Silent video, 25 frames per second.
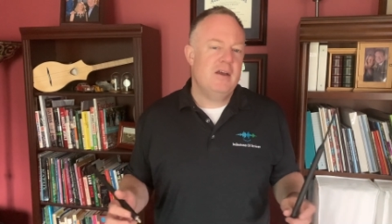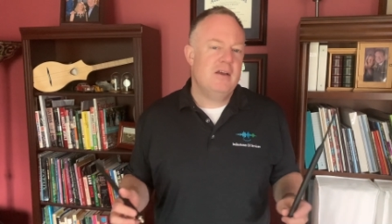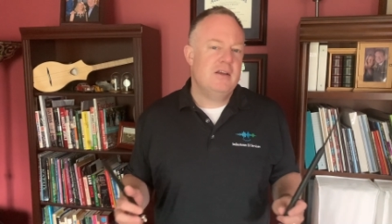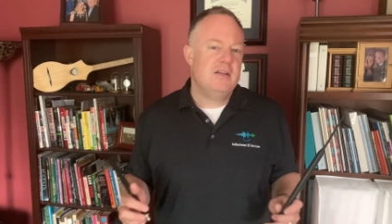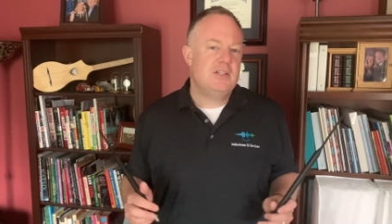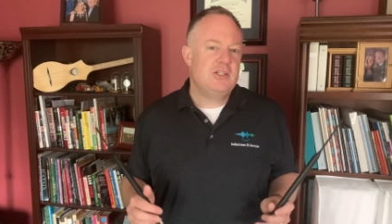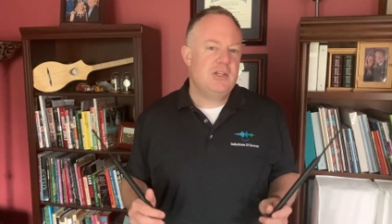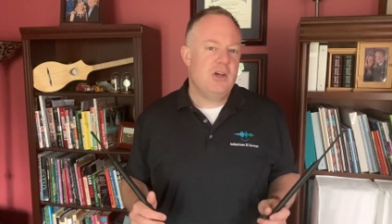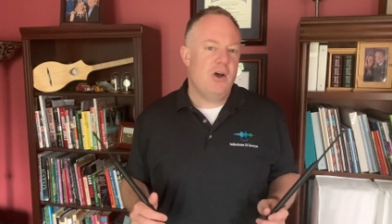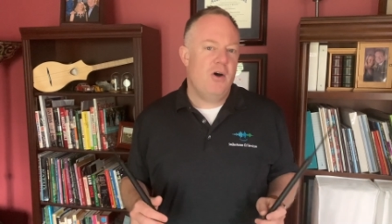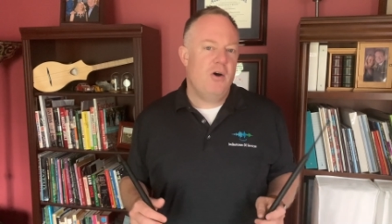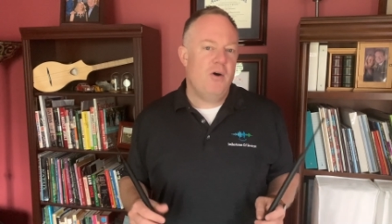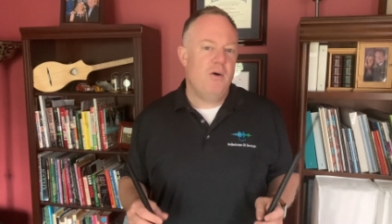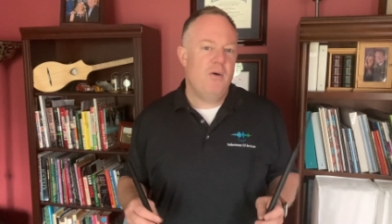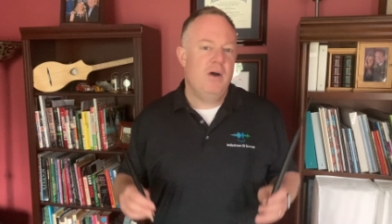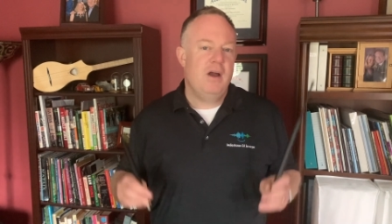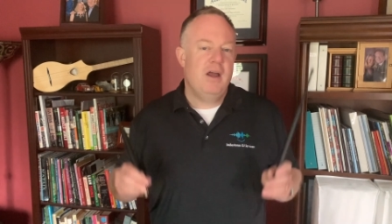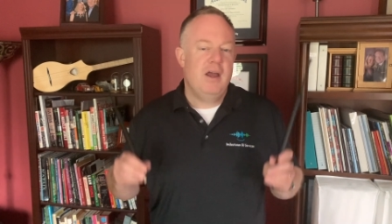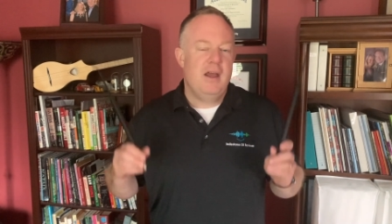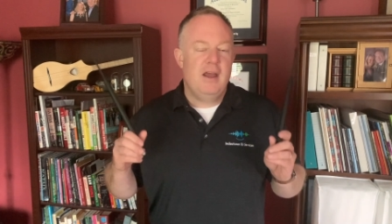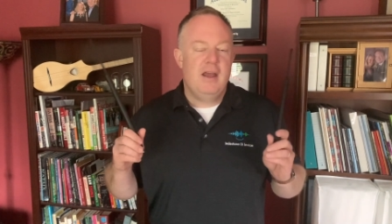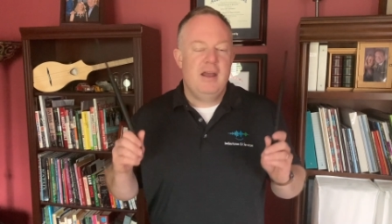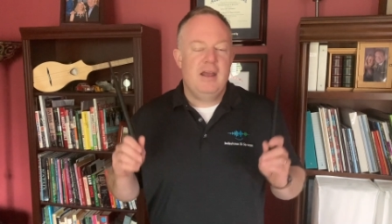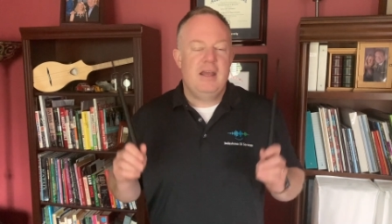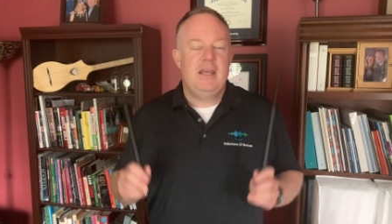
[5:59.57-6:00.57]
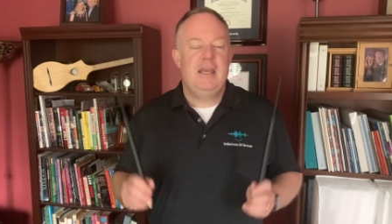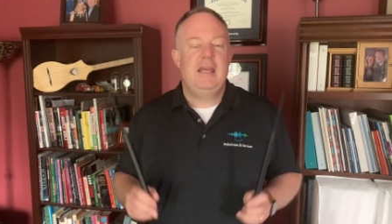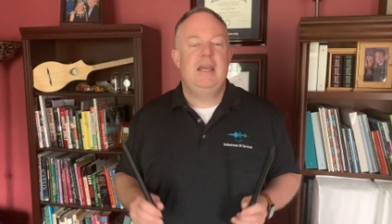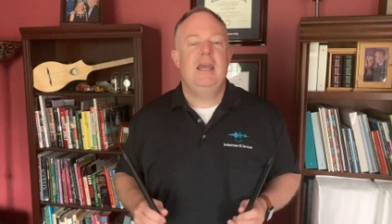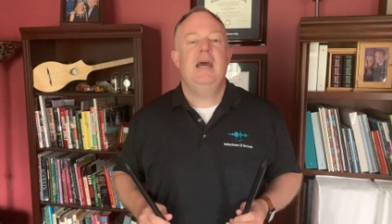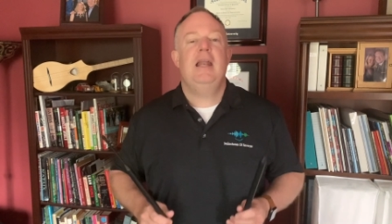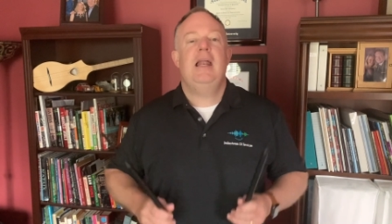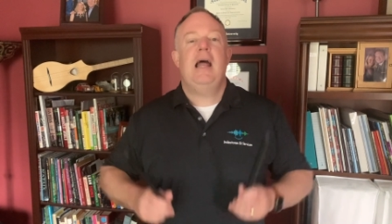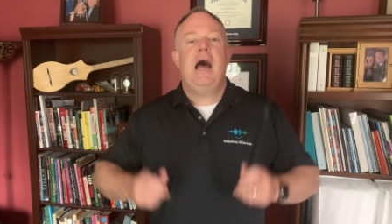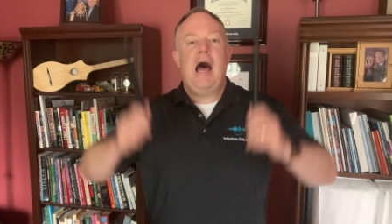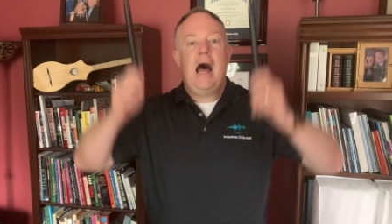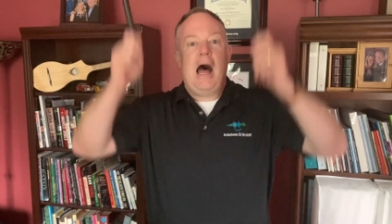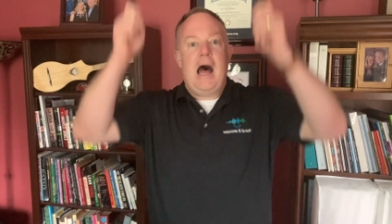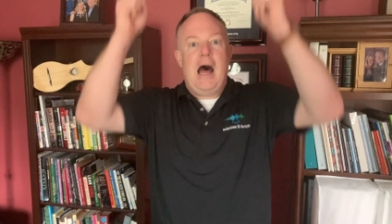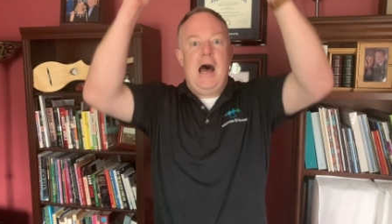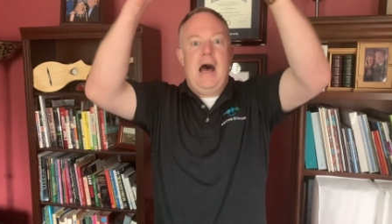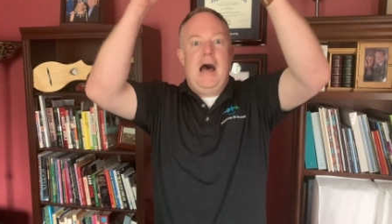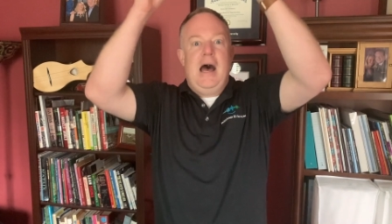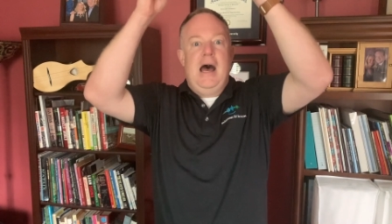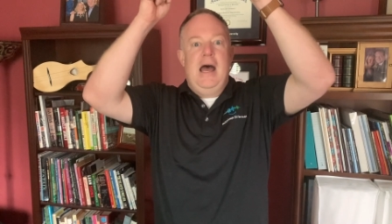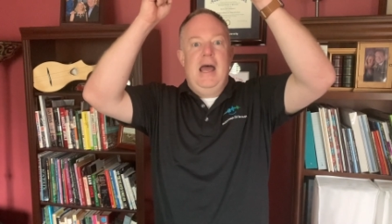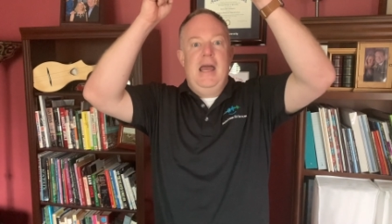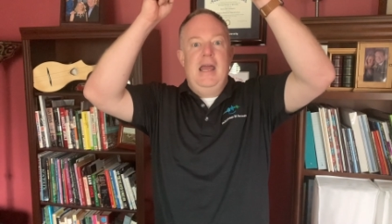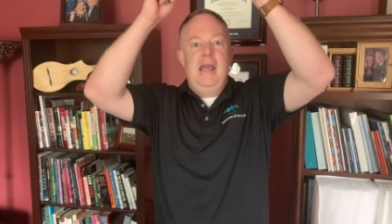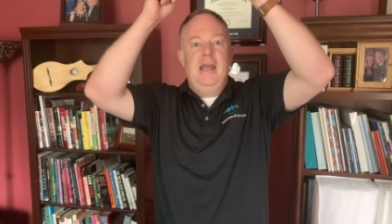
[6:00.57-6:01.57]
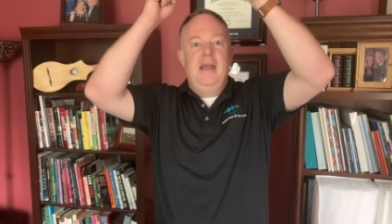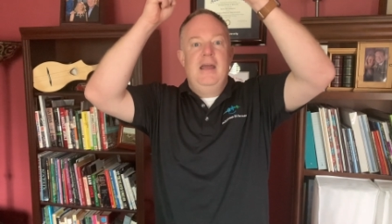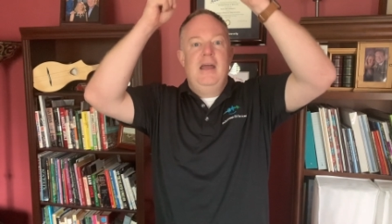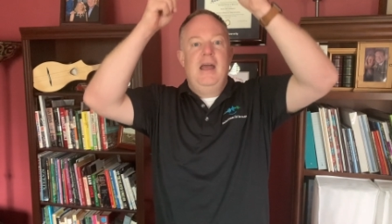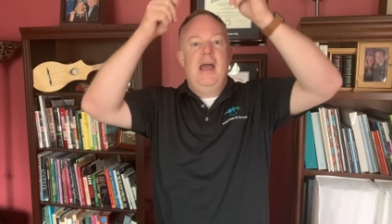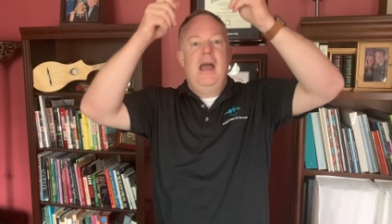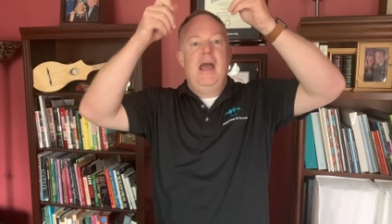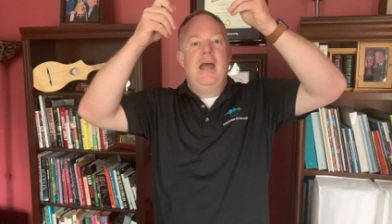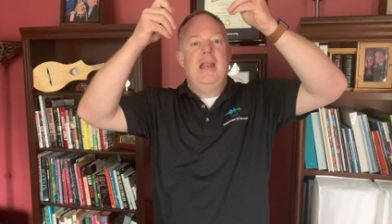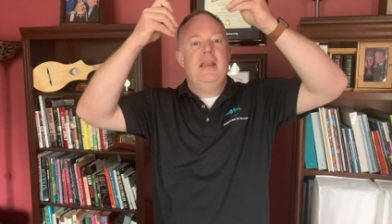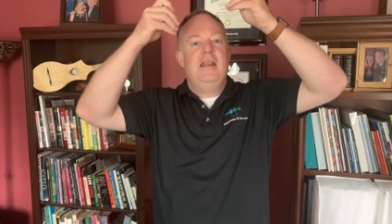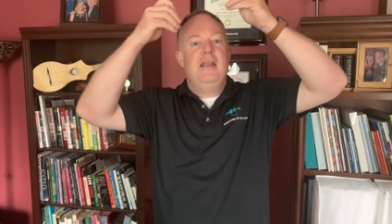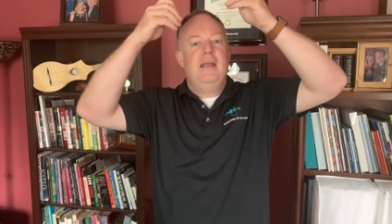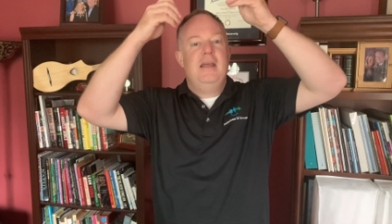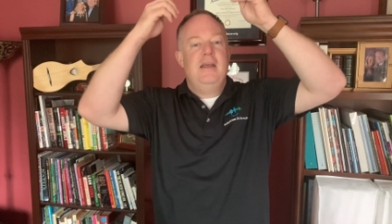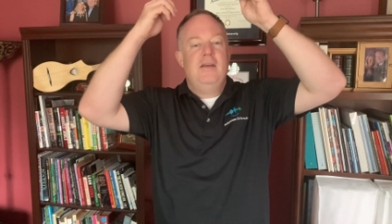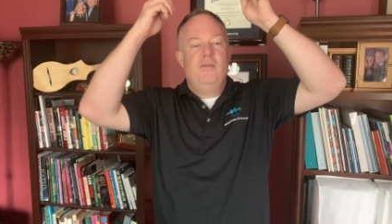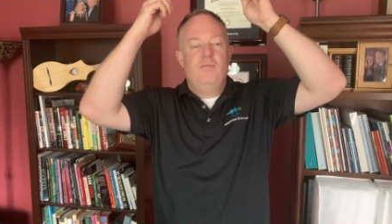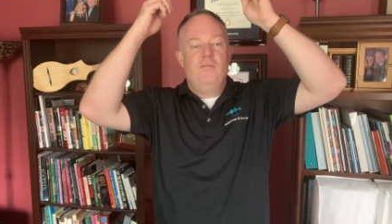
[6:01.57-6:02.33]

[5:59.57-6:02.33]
So get high, and